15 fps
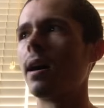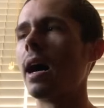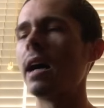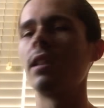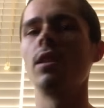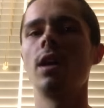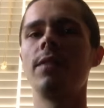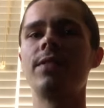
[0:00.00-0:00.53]
I
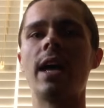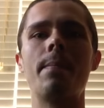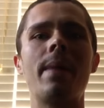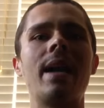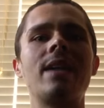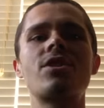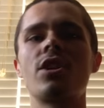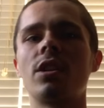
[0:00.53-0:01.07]
love that
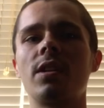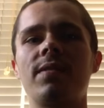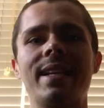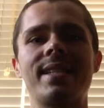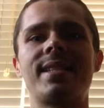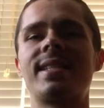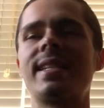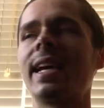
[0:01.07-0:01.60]
match. I love
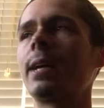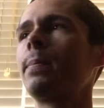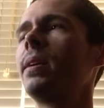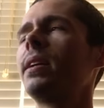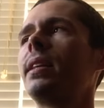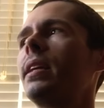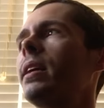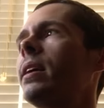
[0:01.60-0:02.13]
that segment
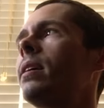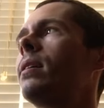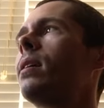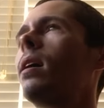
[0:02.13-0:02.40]
at the end.